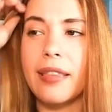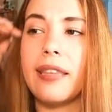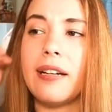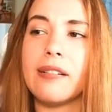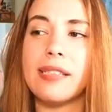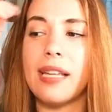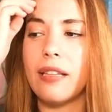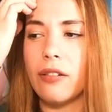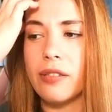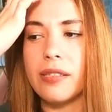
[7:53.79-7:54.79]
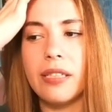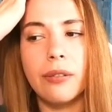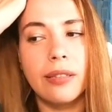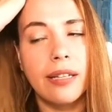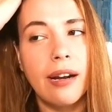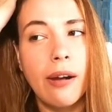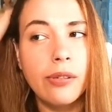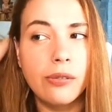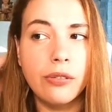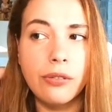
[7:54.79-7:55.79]
that they are selling on the Secret Lair. I
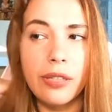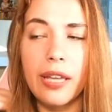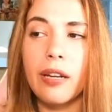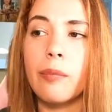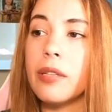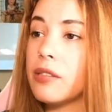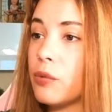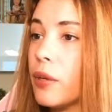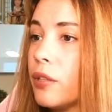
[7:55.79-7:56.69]
was going to get it, but it's way